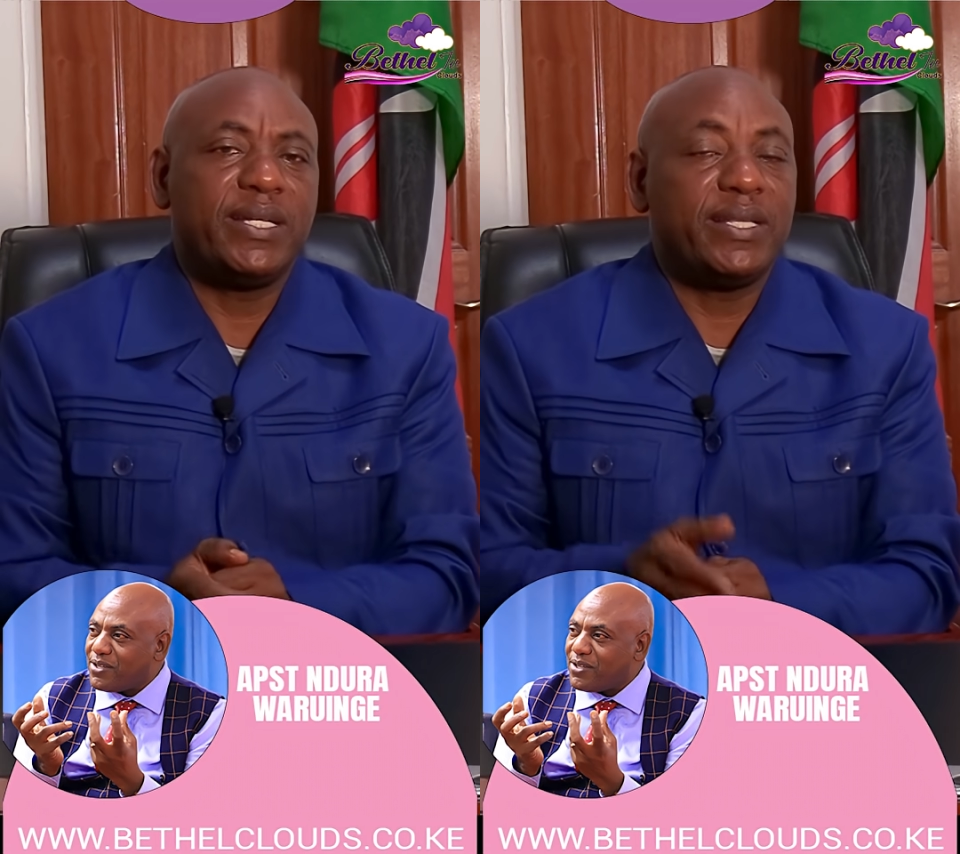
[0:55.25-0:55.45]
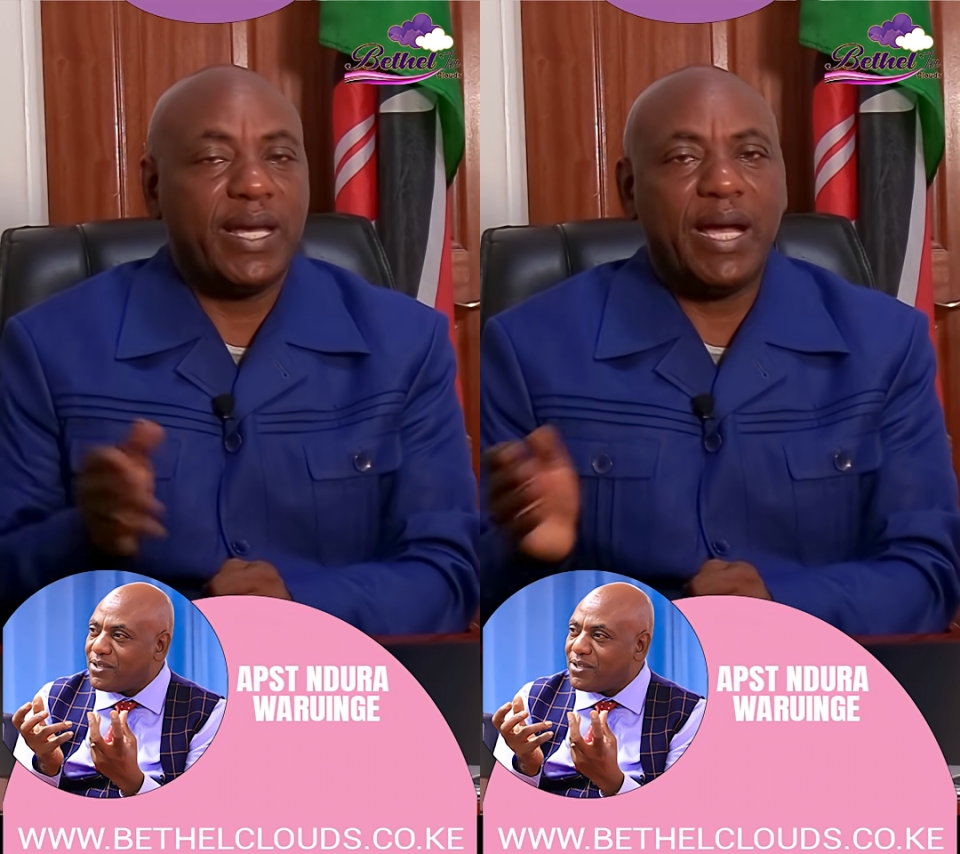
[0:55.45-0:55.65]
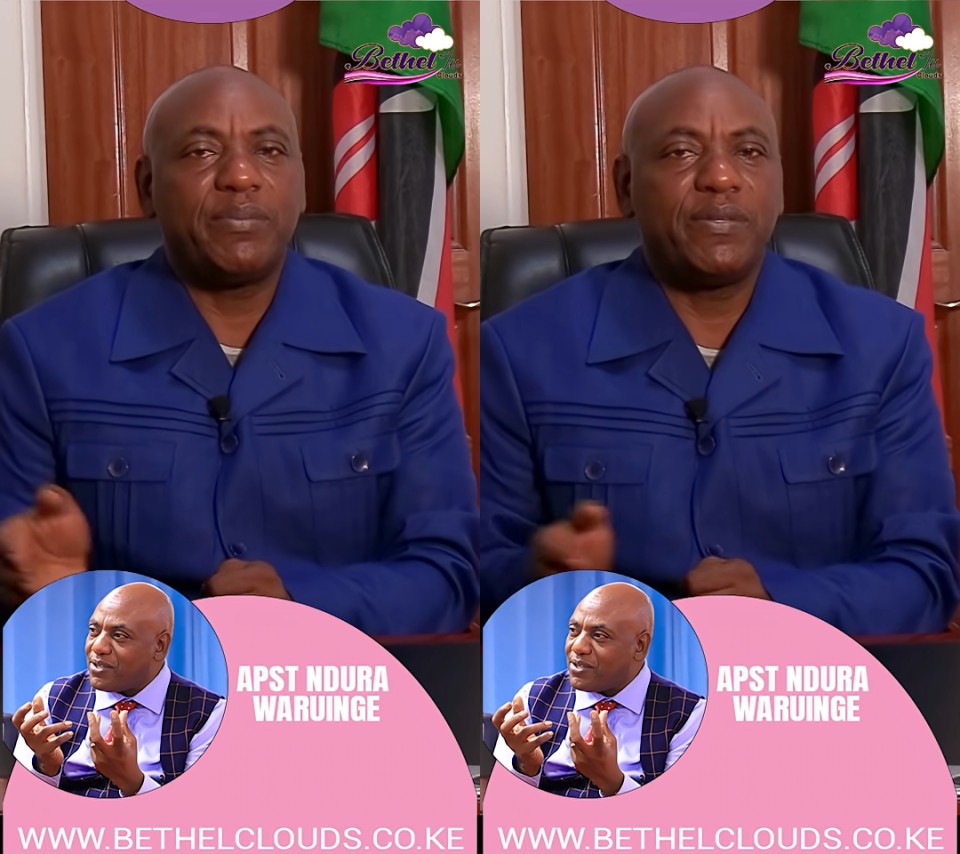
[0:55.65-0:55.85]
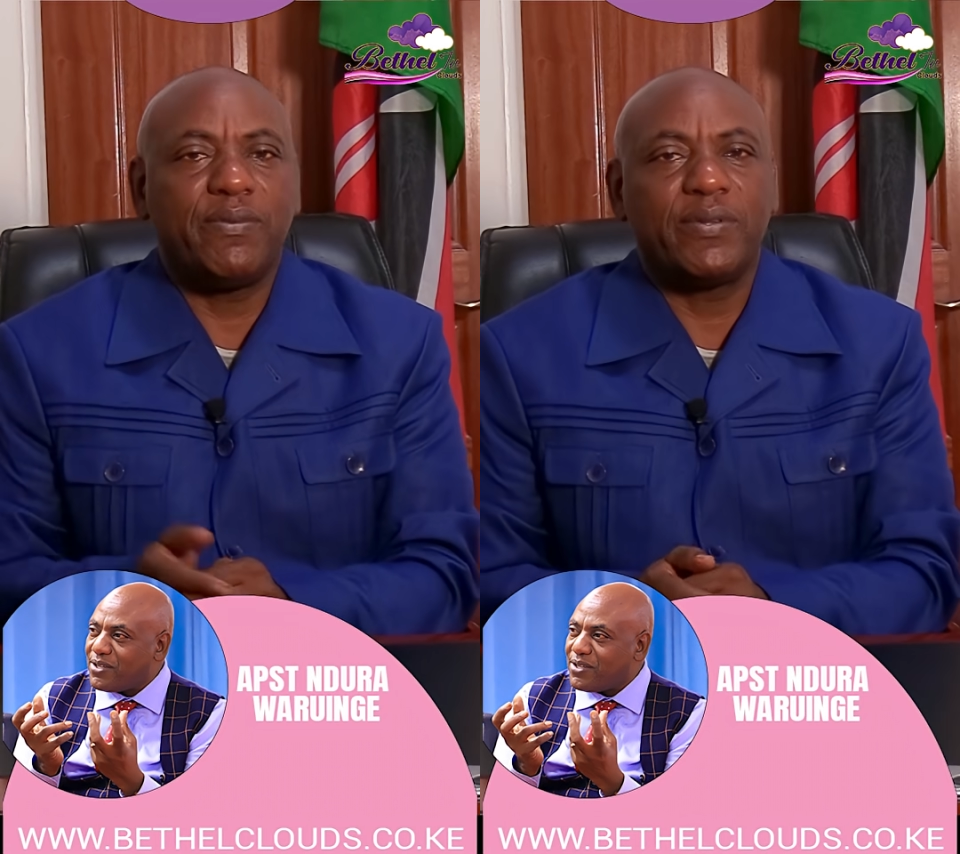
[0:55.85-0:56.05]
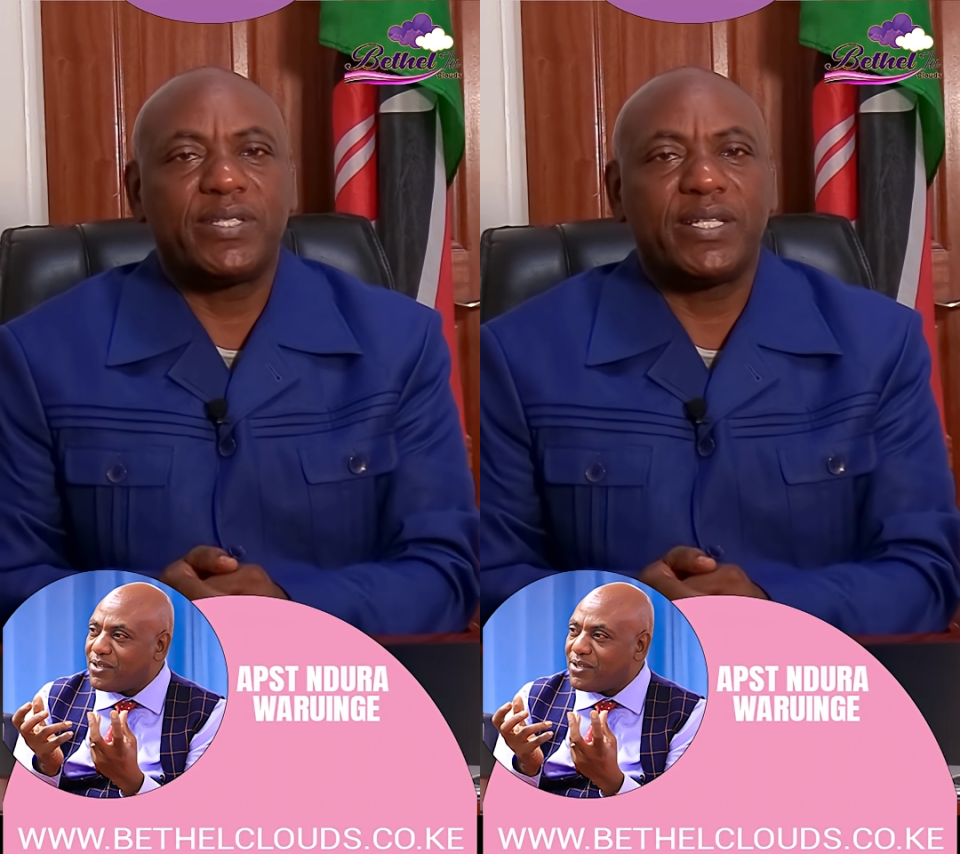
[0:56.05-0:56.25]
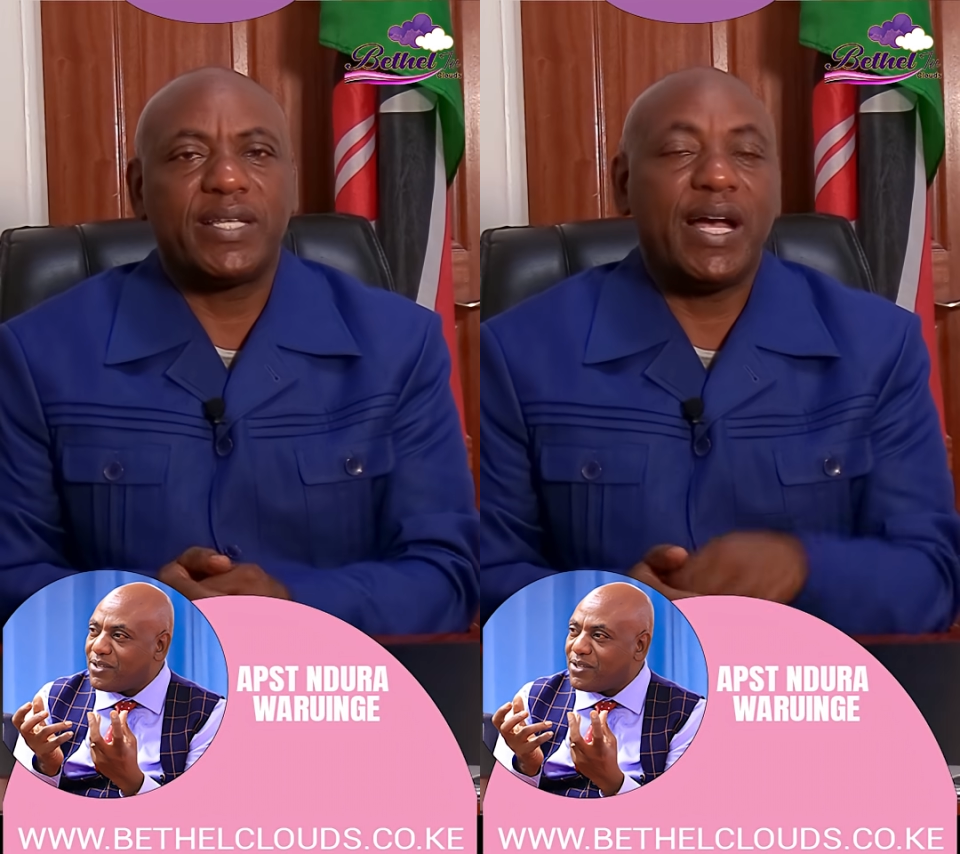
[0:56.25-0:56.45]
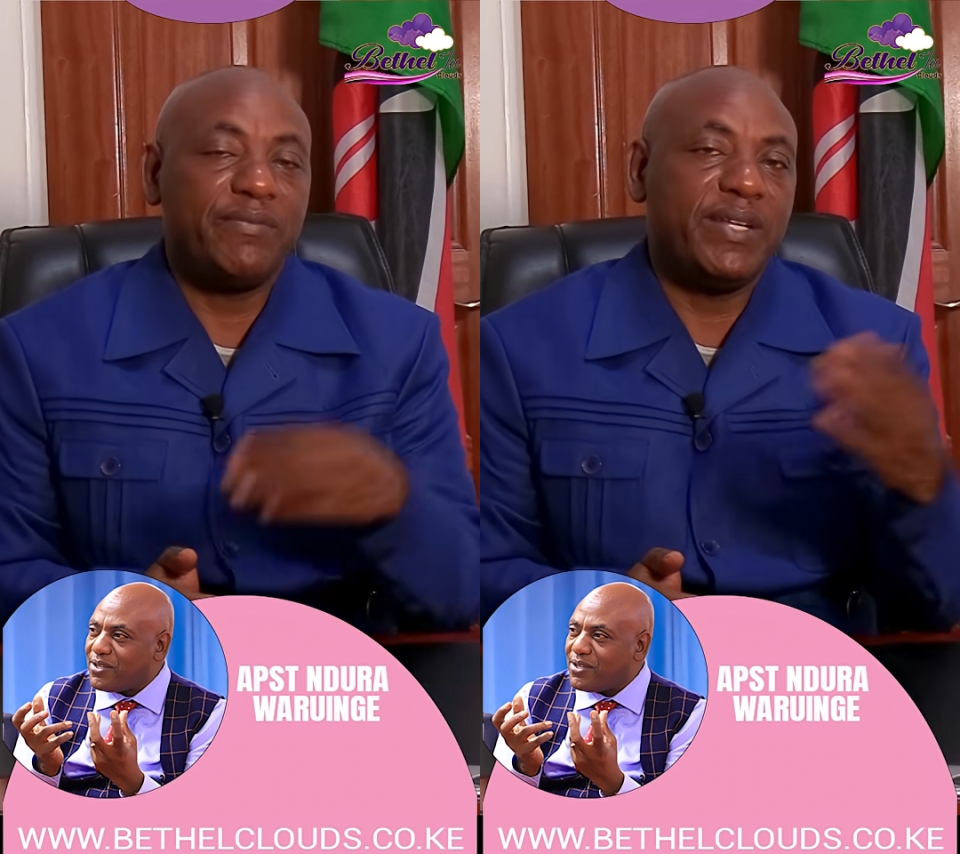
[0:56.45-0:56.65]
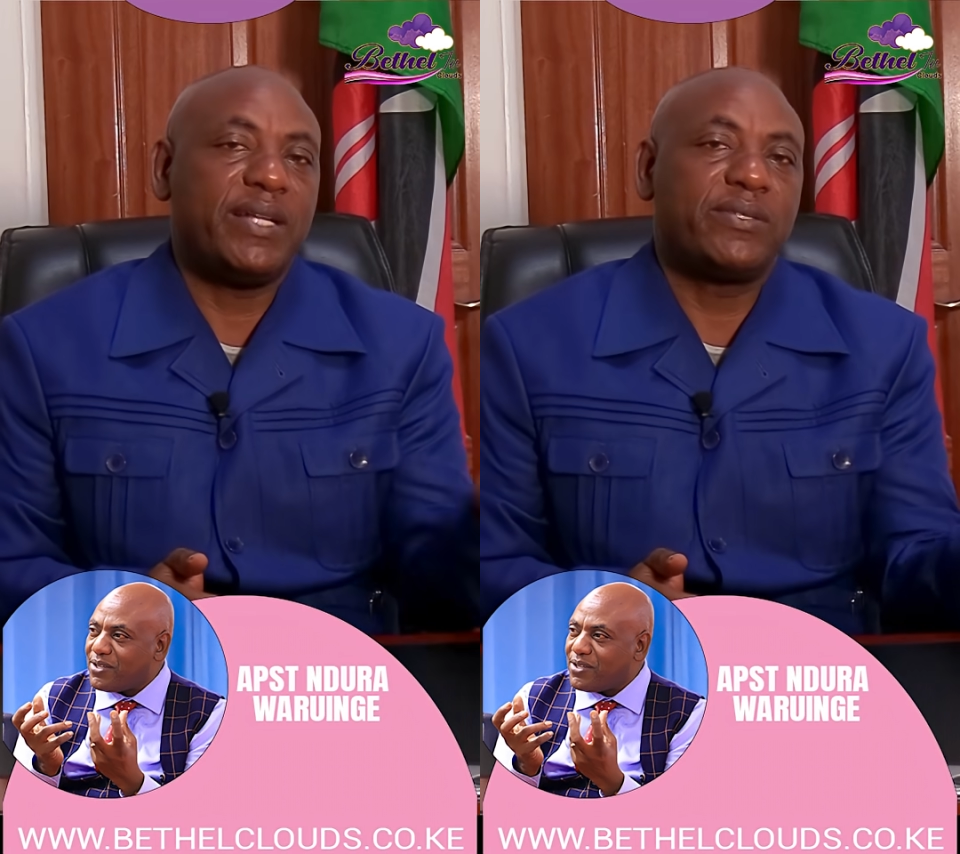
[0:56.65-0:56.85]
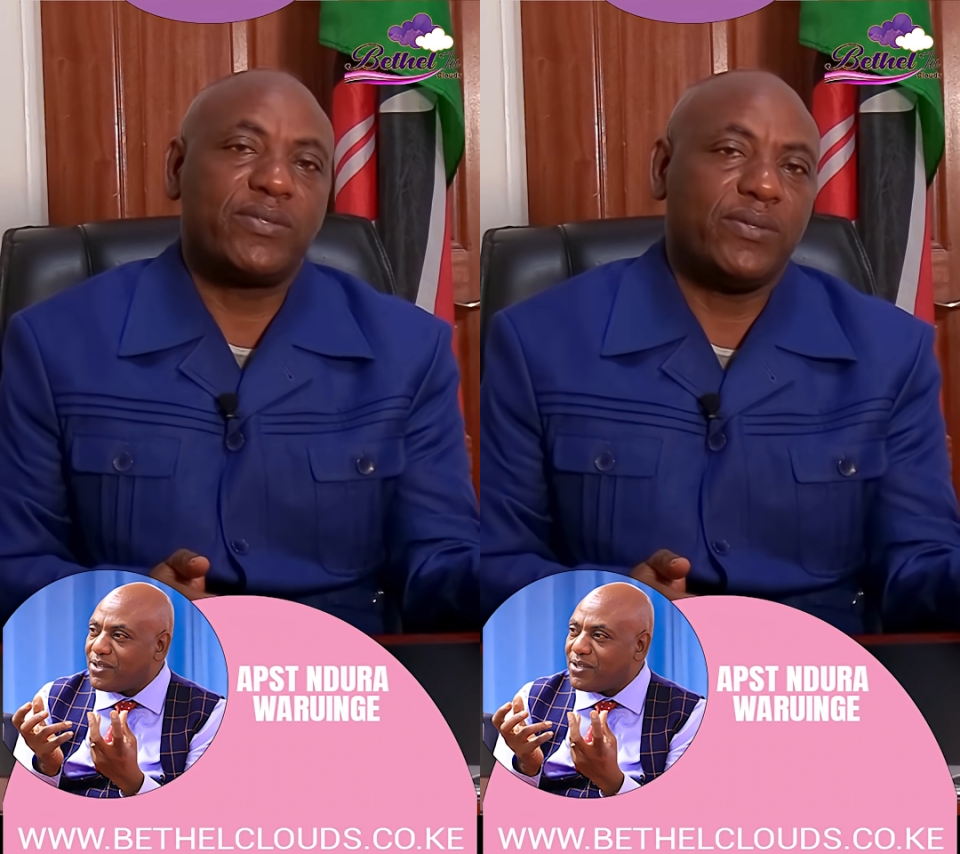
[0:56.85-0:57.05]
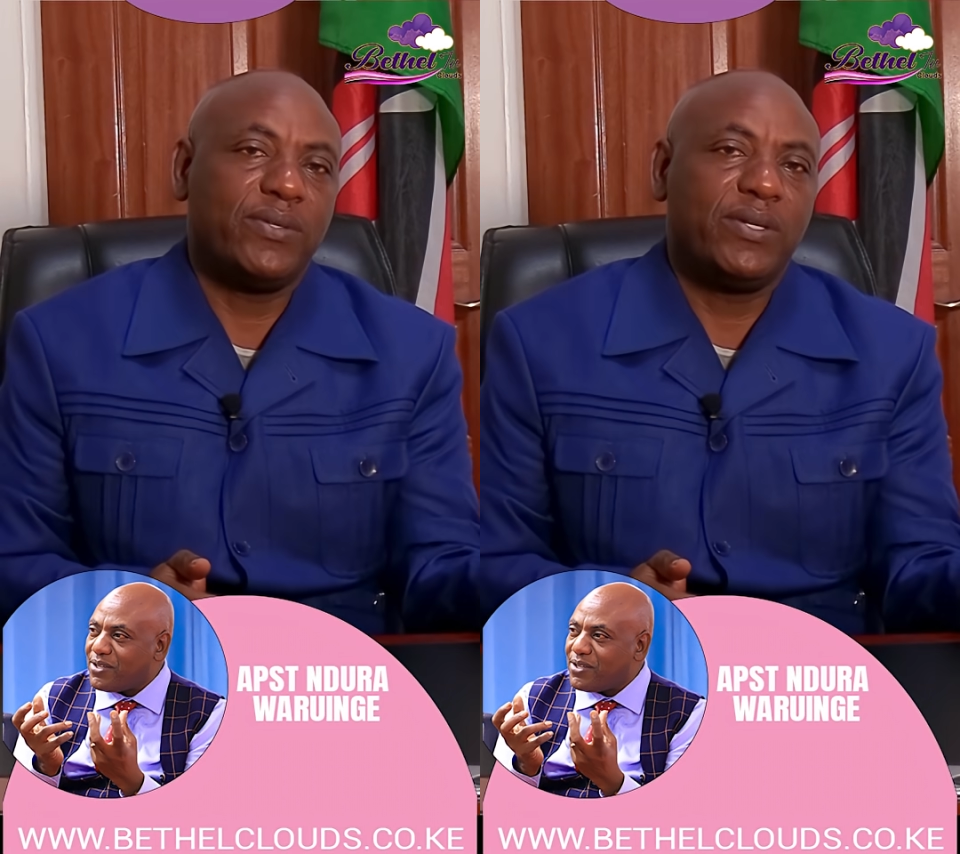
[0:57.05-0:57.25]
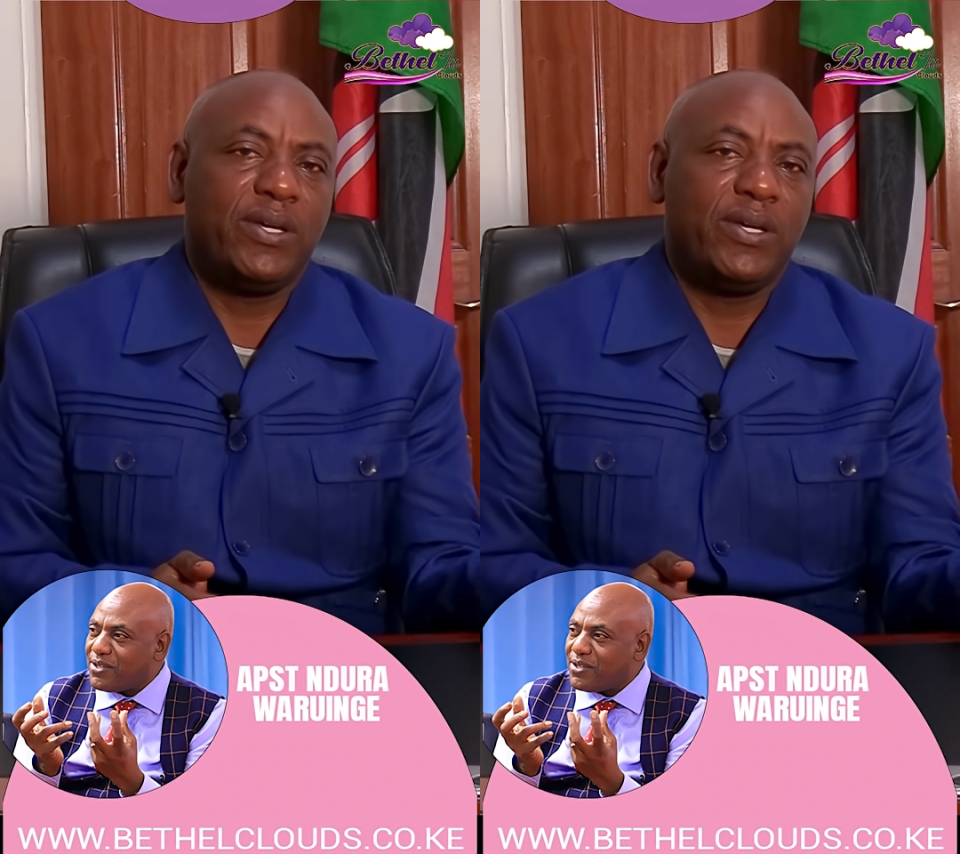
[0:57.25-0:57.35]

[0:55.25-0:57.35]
in the armed forces have done so.